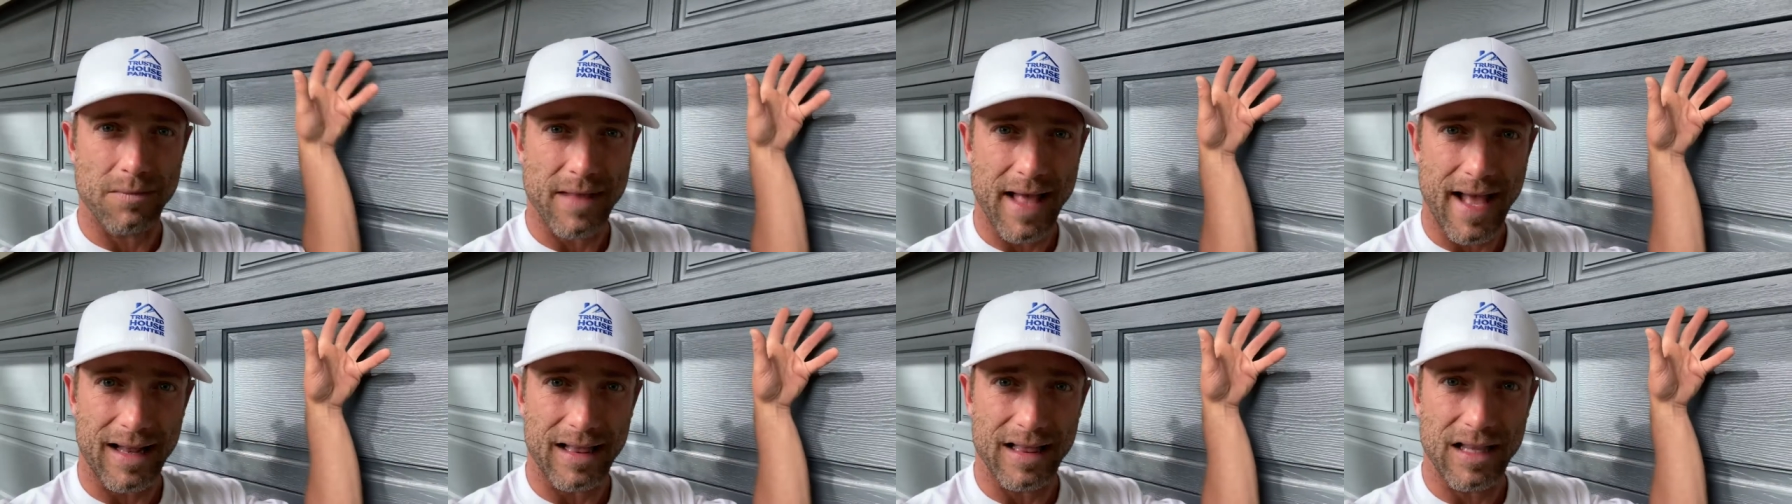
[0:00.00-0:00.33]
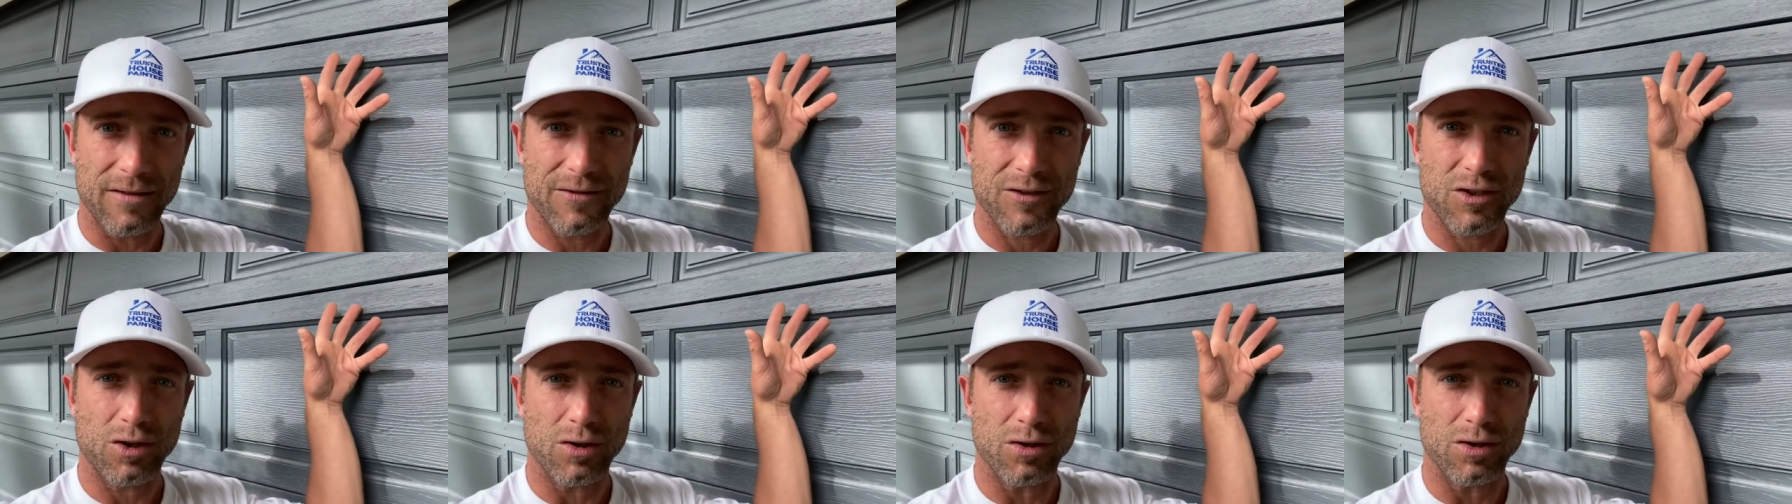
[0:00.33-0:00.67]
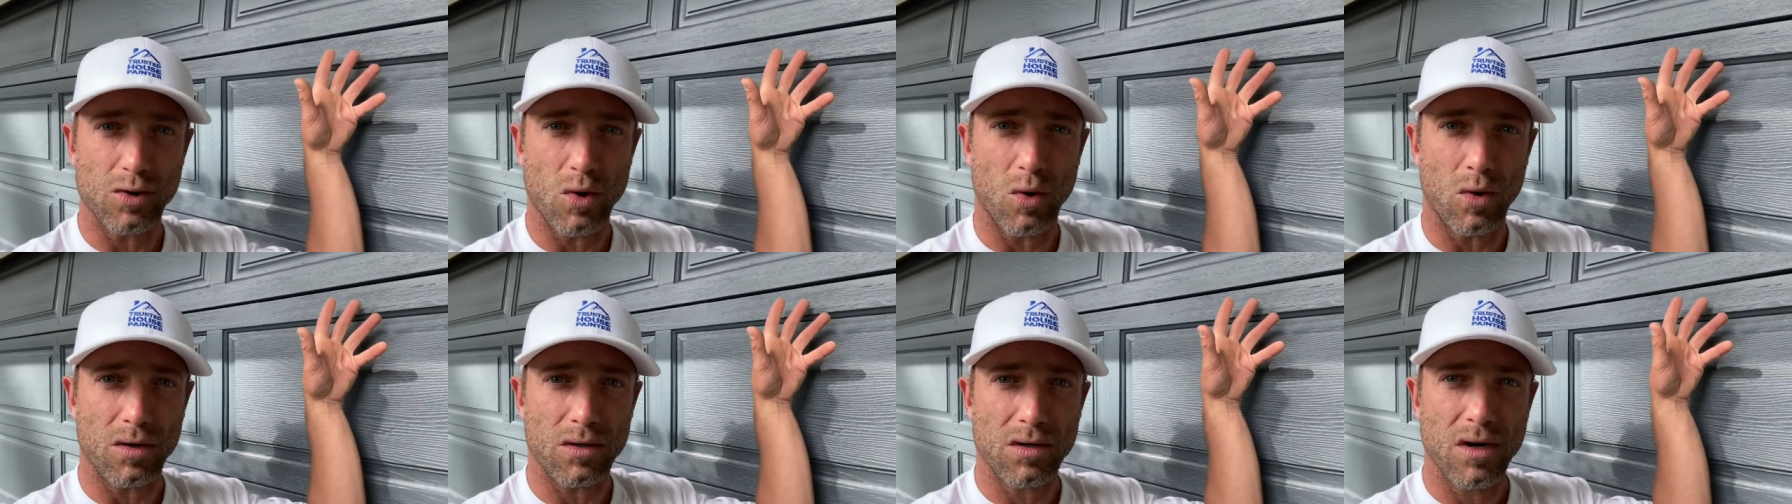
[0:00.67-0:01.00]
that lifts your
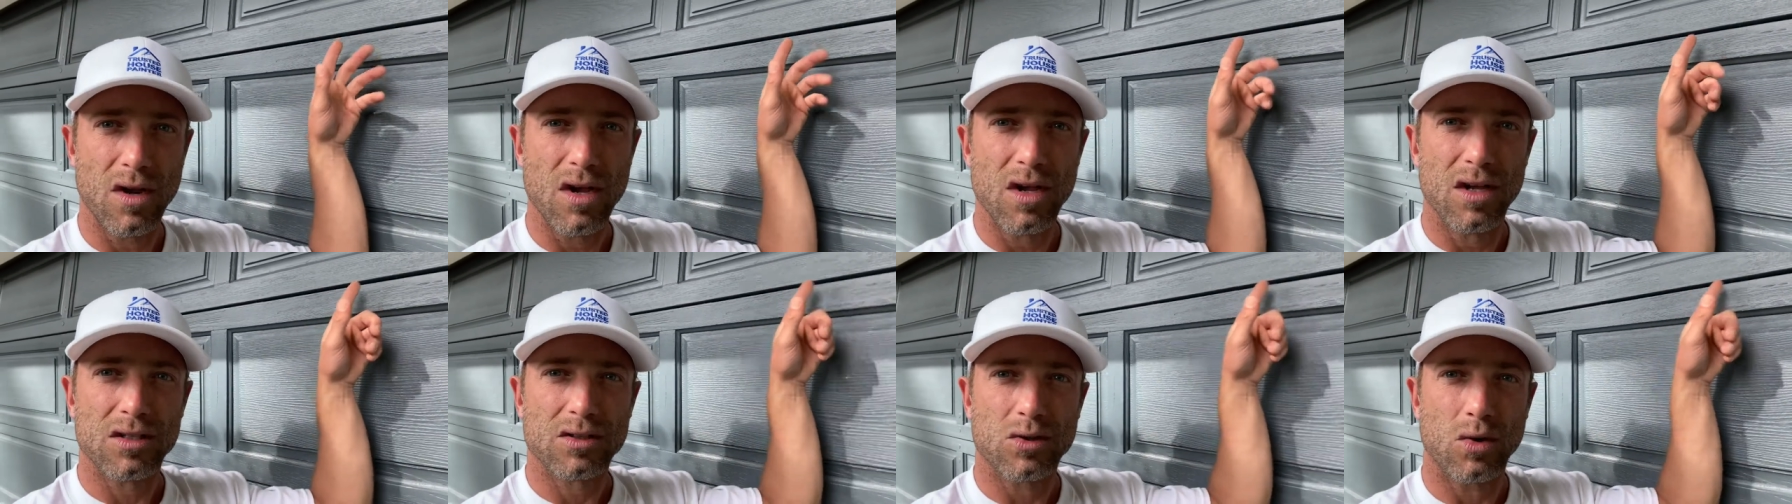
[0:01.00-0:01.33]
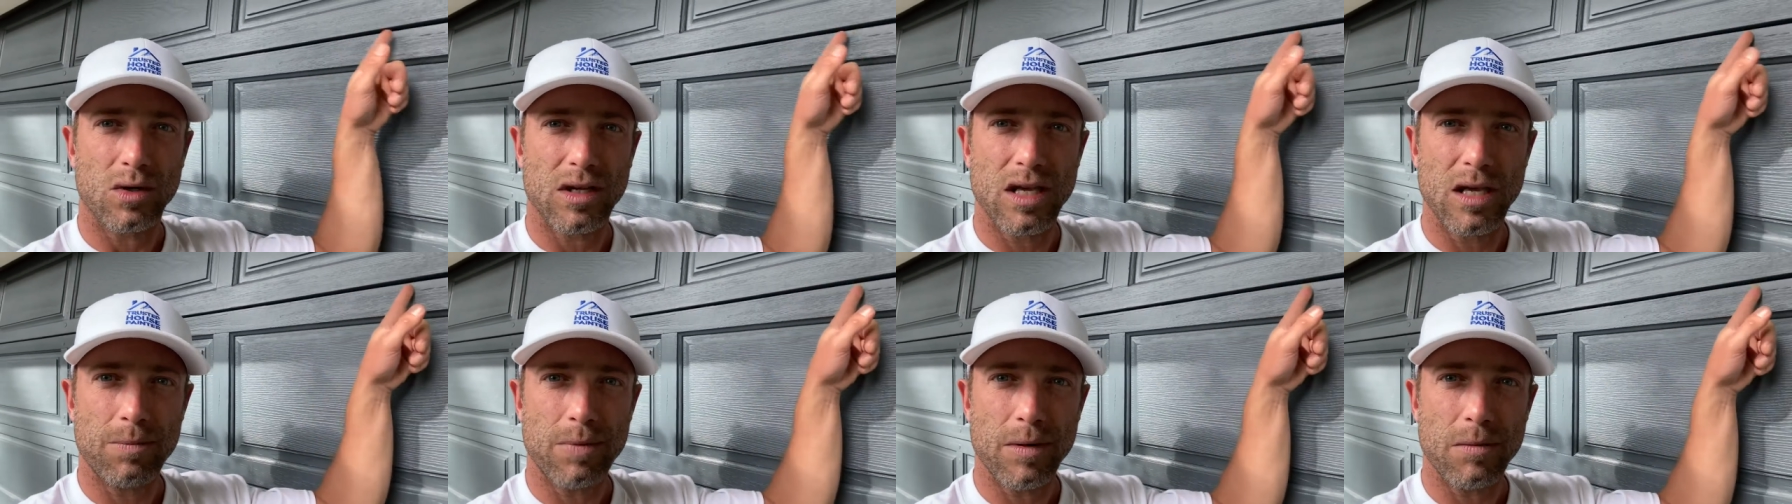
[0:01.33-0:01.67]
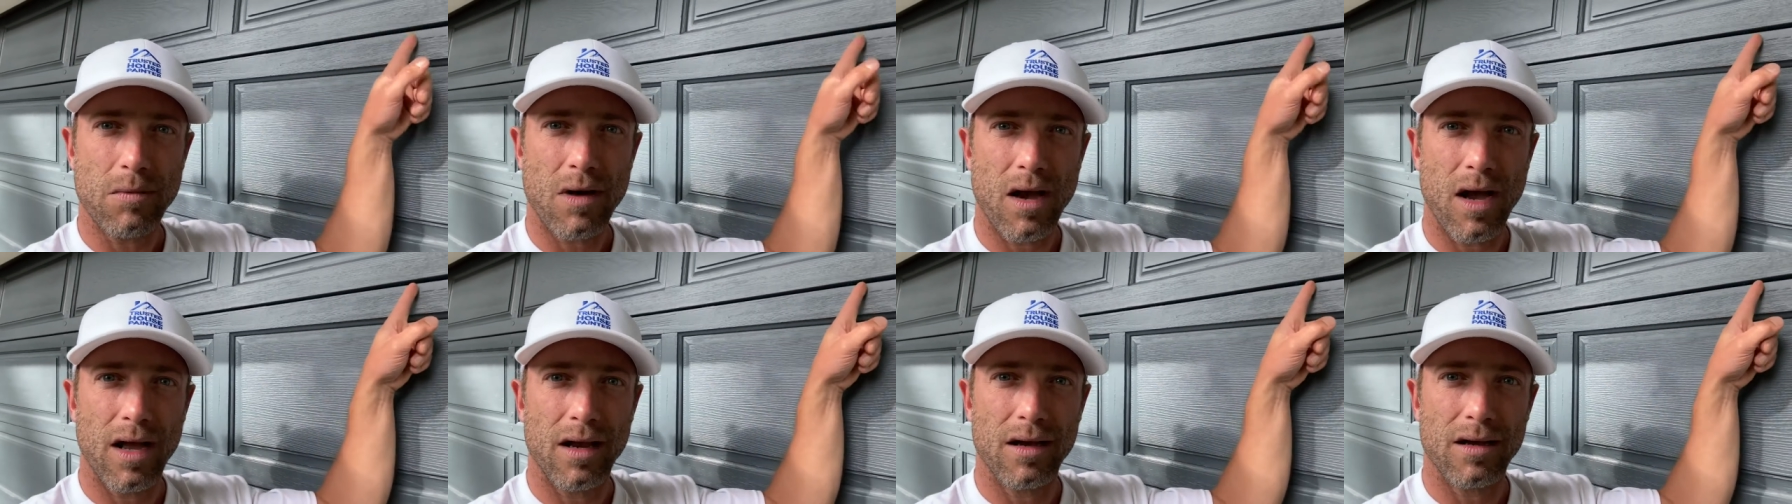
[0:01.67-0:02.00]
door. So keep in
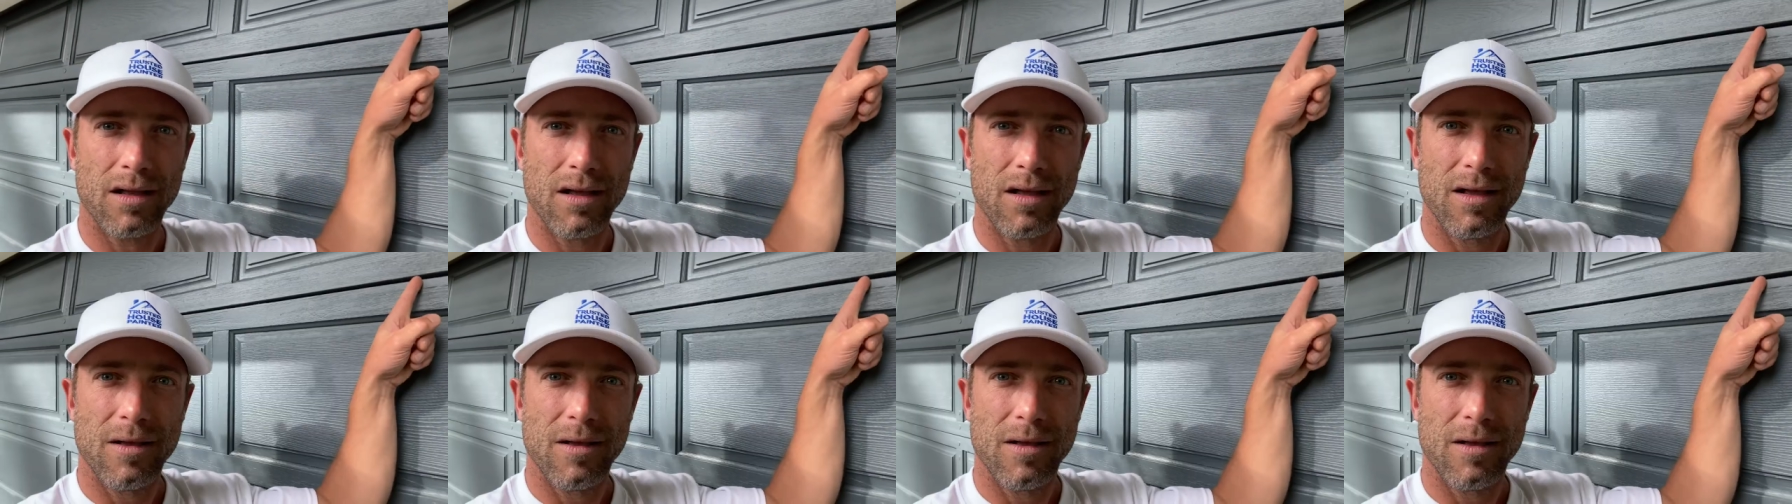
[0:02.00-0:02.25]
mind,